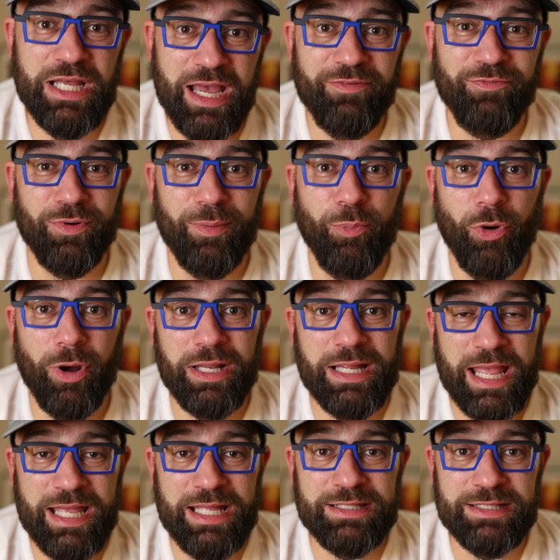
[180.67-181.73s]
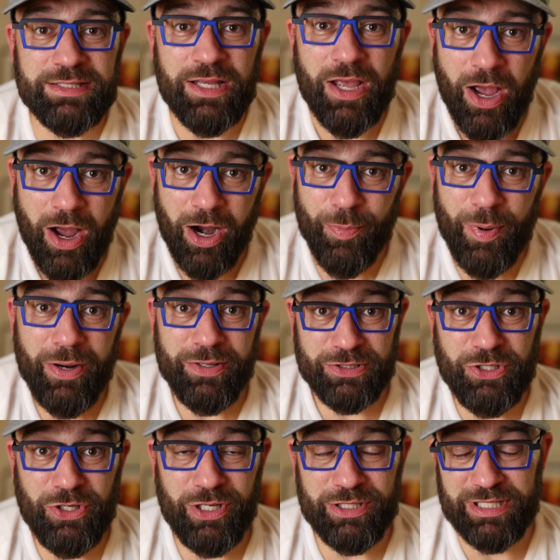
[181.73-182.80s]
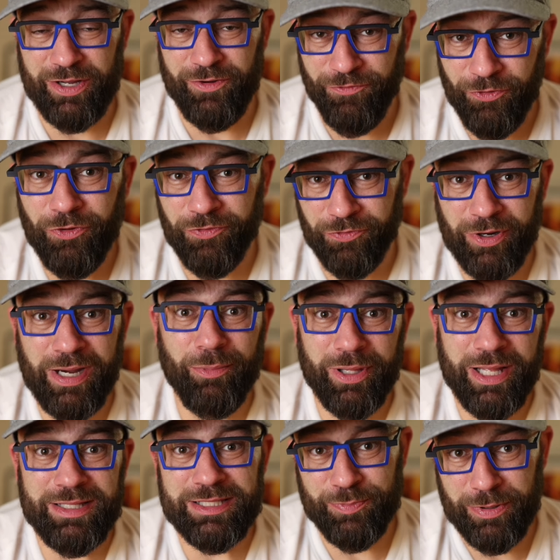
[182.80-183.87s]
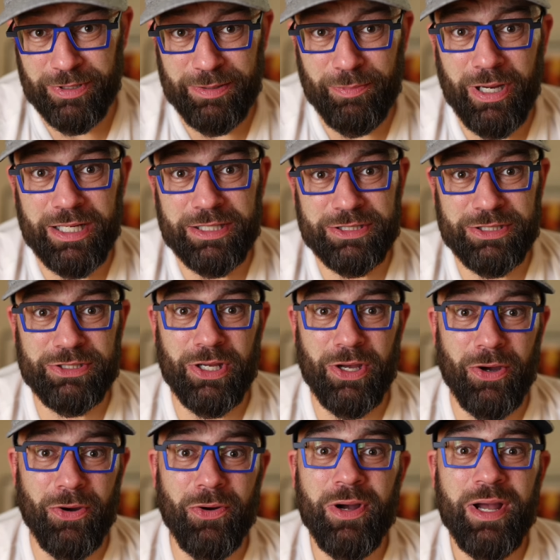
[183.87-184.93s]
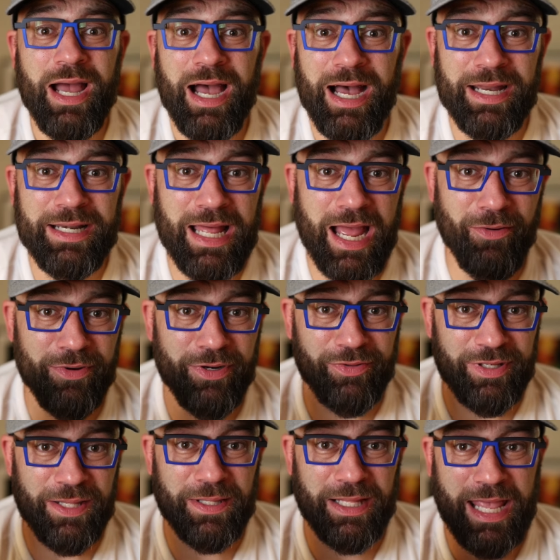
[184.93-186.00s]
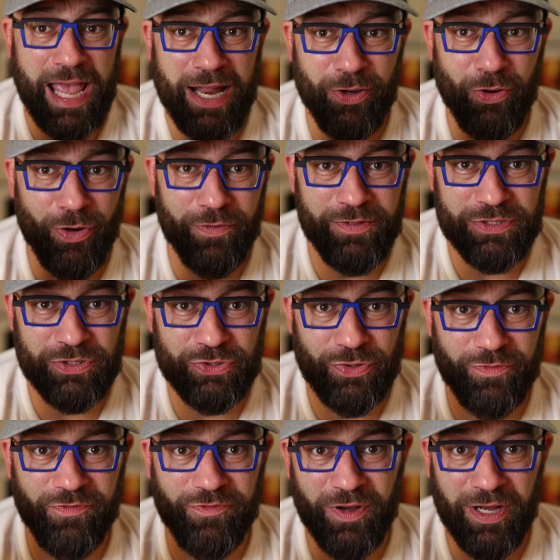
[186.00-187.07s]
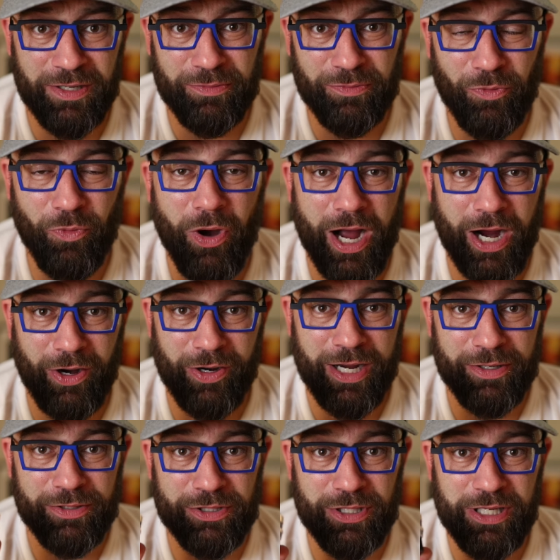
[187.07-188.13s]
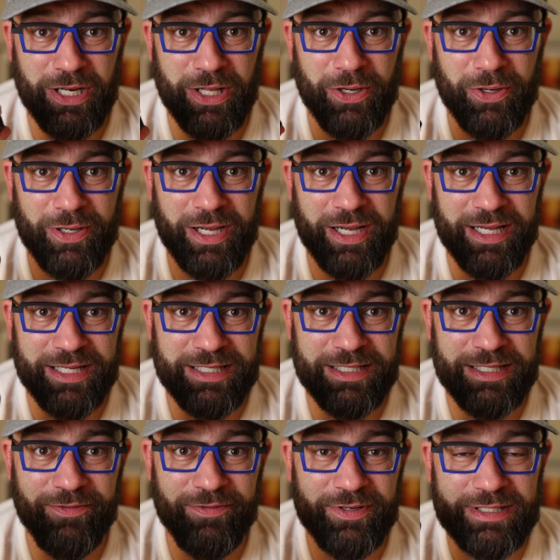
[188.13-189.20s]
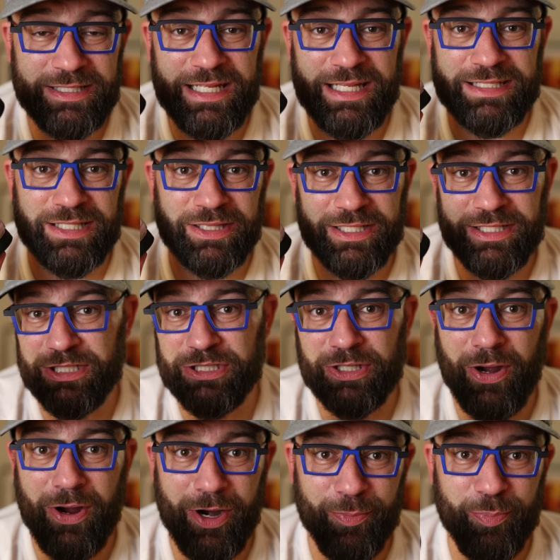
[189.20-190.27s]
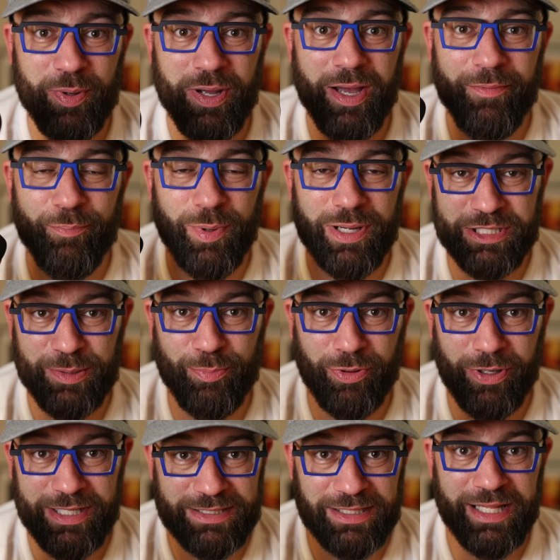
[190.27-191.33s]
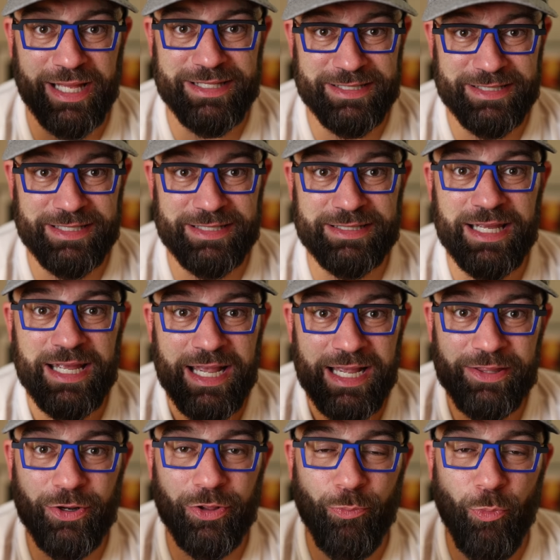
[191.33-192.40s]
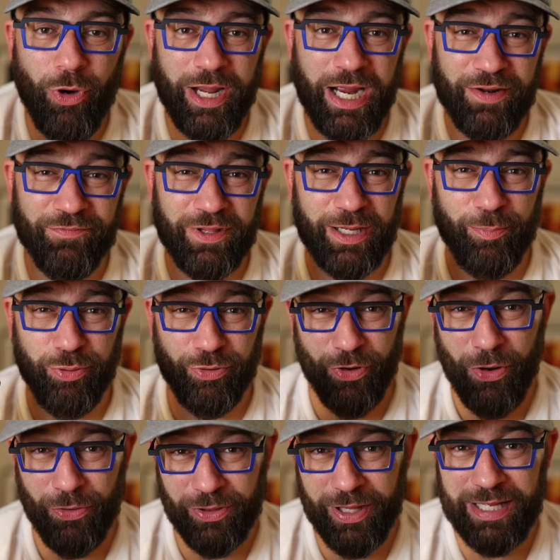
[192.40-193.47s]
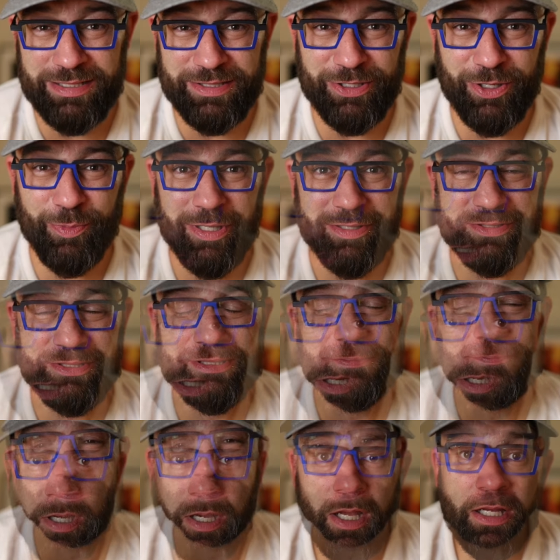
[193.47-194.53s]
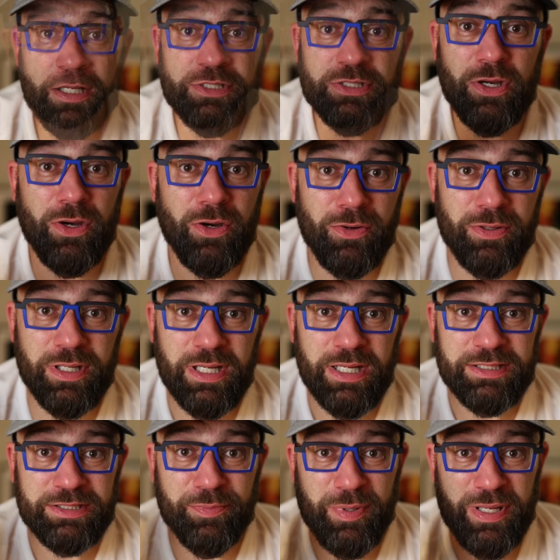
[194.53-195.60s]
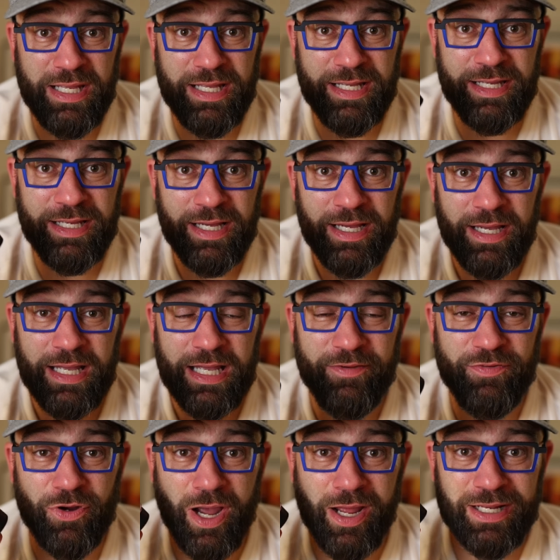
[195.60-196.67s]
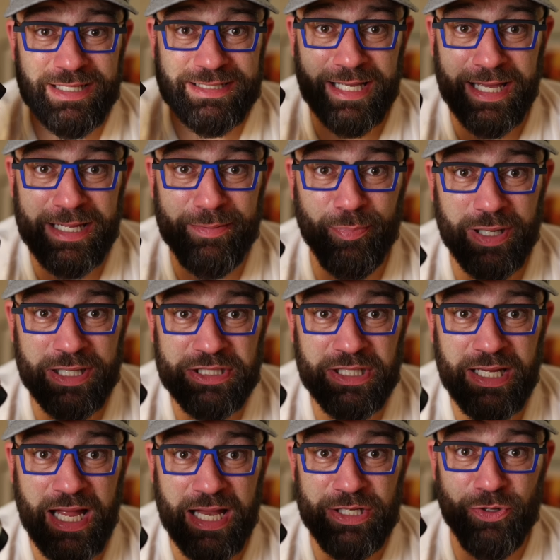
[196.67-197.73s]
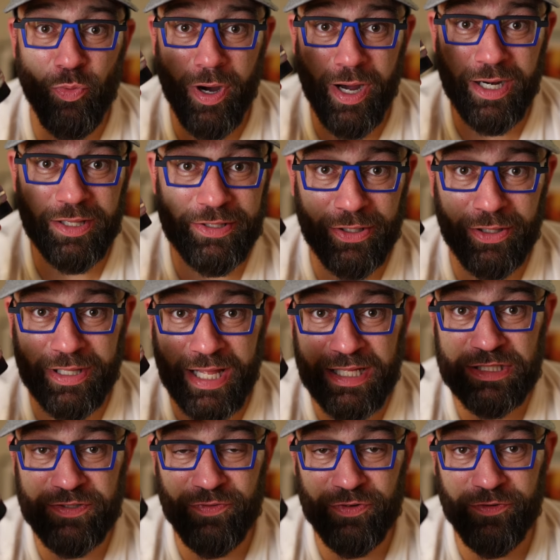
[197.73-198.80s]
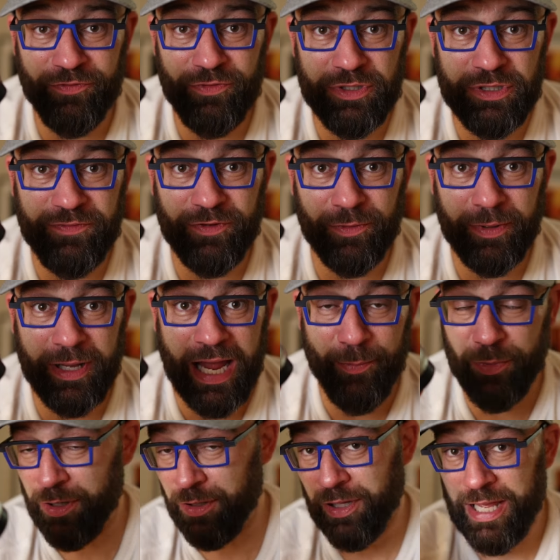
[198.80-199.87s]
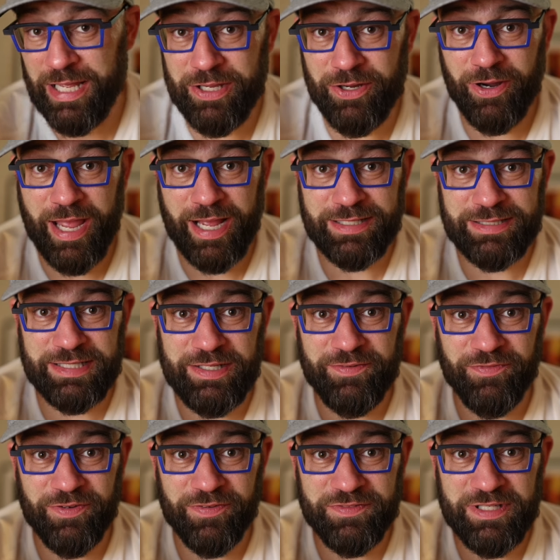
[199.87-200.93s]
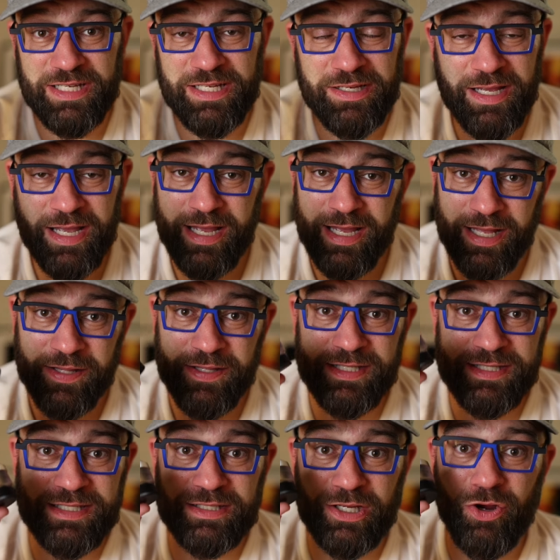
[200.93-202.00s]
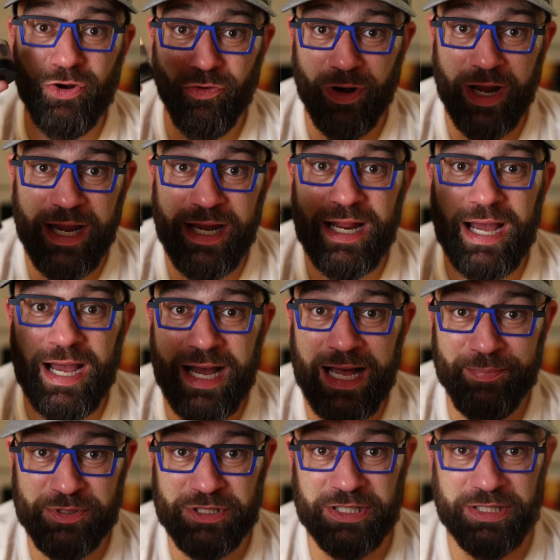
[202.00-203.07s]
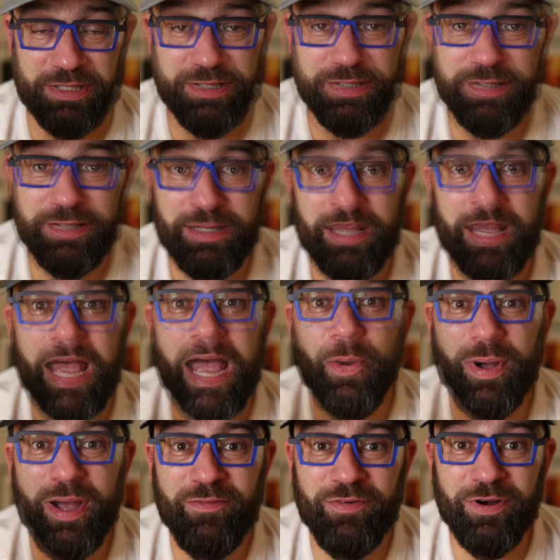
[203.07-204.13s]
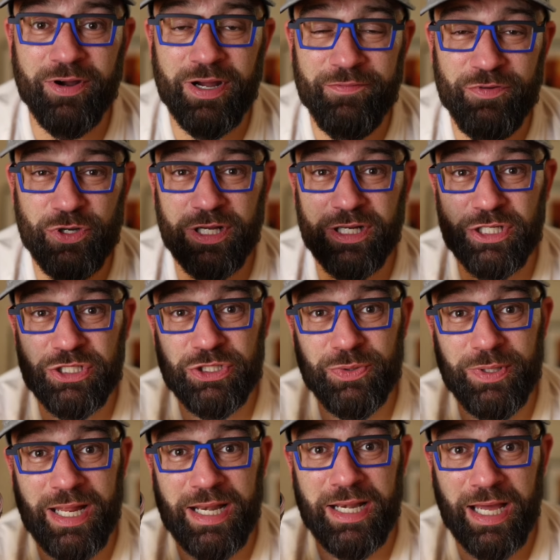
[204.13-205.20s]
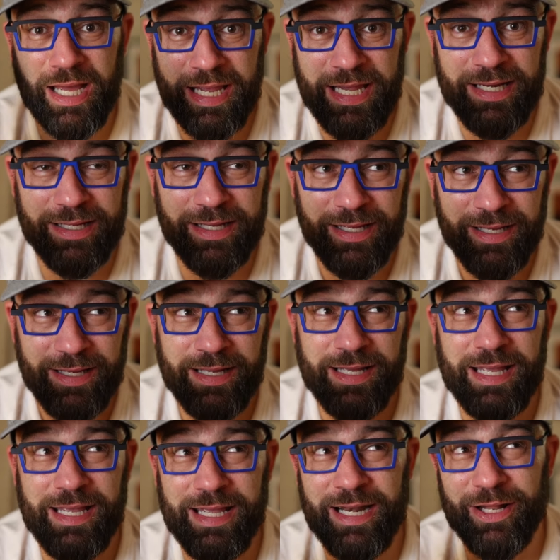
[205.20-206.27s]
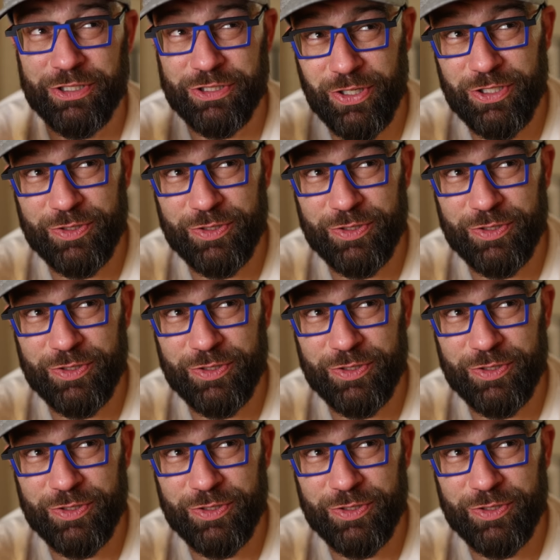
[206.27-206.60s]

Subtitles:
f1.8s are about as good as like a full frame lens, pretty much, so not really in the category. These are sort of fun, walk around, decently sharp, budget-priced lenses. They're more kind of like a pro lens almost. So, to me, if you're on a tight budget and you want a little lens for your Fujifilm camera like your X-T50, this is a great option. However, if you're going to shoot at night, and I'll show you